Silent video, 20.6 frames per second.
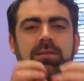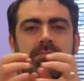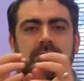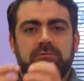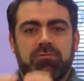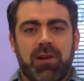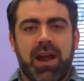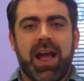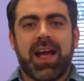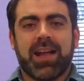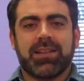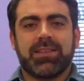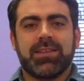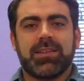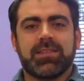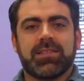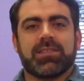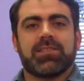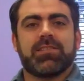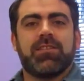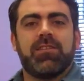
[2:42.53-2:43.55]

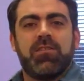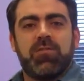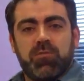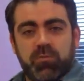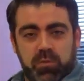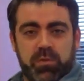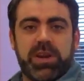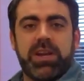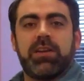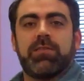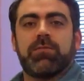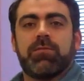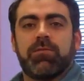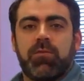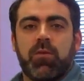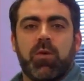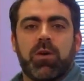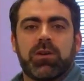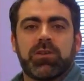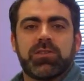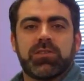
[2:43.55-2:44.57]
practice,
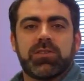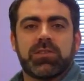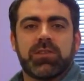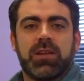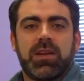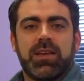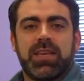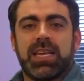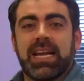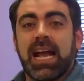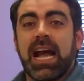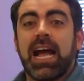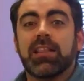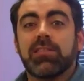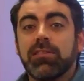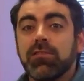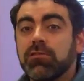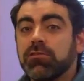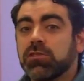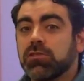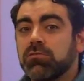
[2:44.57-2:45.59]
reinforce. You got
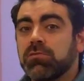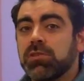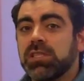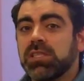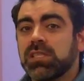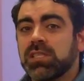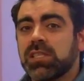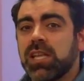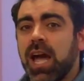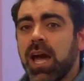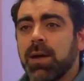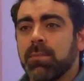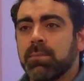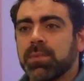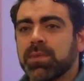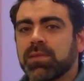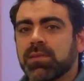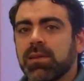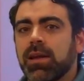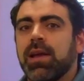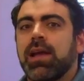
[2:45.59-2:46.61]
those 3
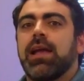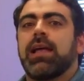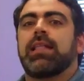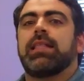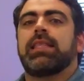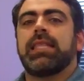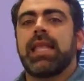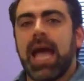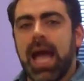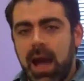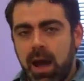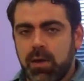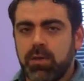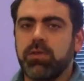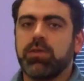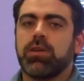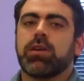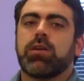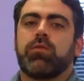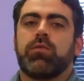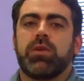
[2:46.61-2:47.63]
steps. Now
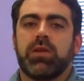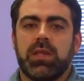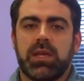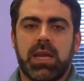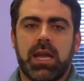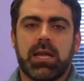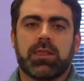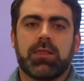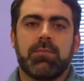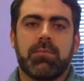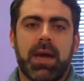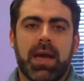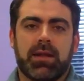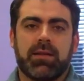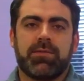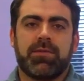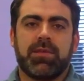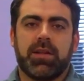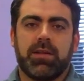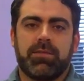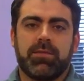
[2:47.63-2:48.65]
you can really get the
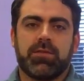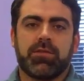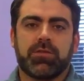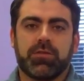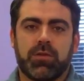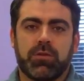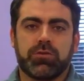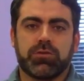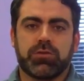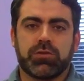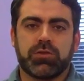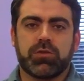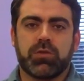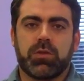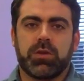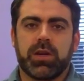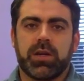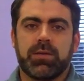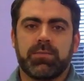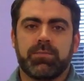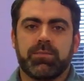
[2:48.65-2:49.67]
benefit of your social
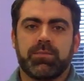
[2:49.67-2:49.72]
story.